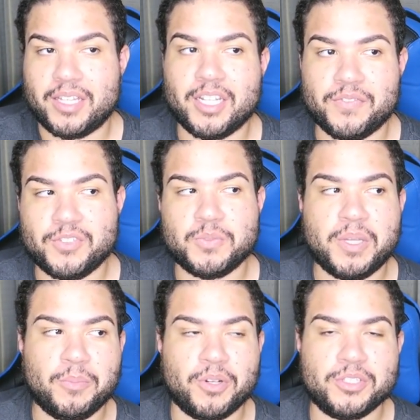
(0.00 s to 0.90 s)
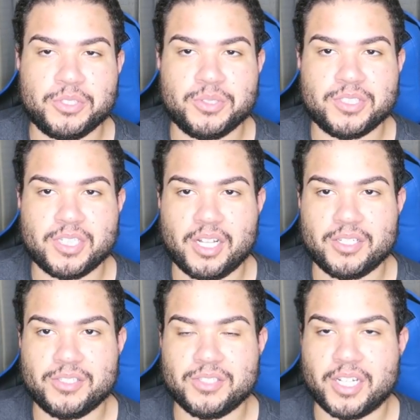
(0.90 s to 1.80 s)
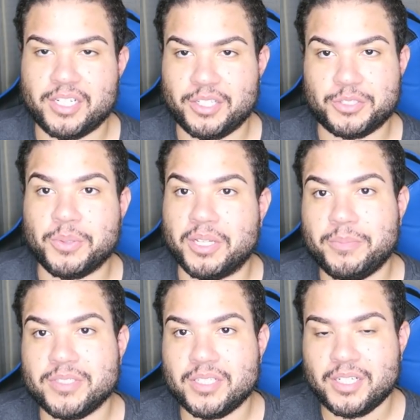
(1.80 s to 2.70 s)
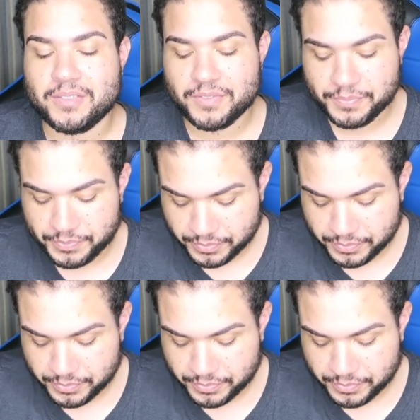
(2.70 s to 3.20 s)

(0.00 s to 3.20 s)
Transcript: and then if you spent more than two hundred dollars, you got another twenty percent off.